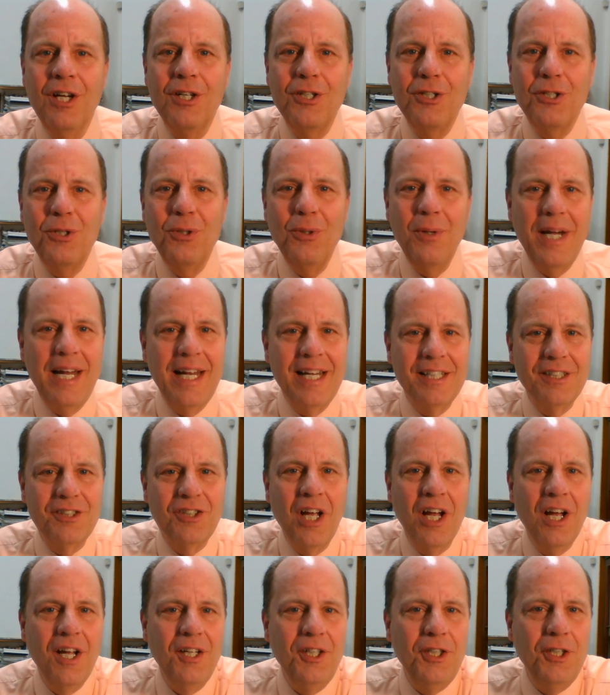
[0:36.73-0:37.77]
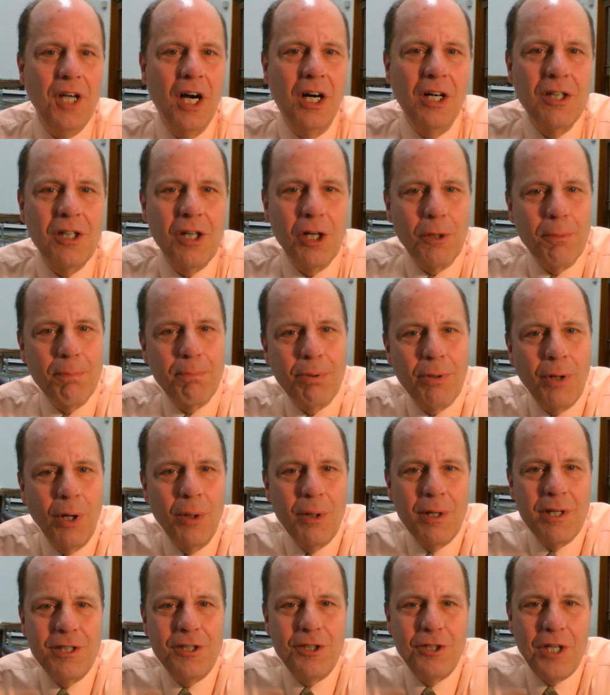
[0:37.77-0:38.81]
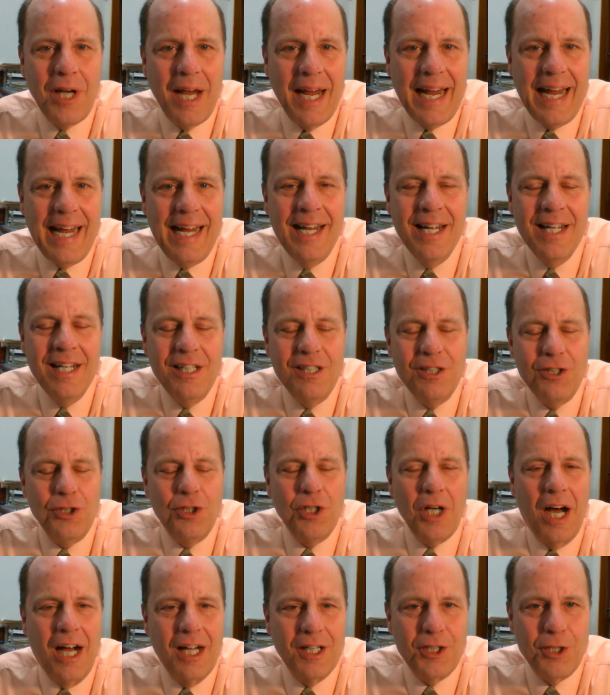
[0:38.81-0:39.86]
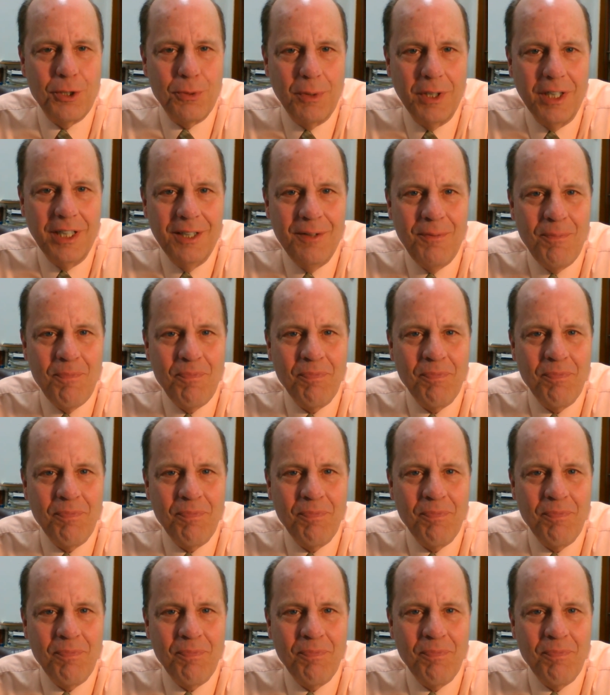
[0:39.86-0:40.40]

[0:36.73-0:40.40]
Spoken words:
to his younger protege, Joshua.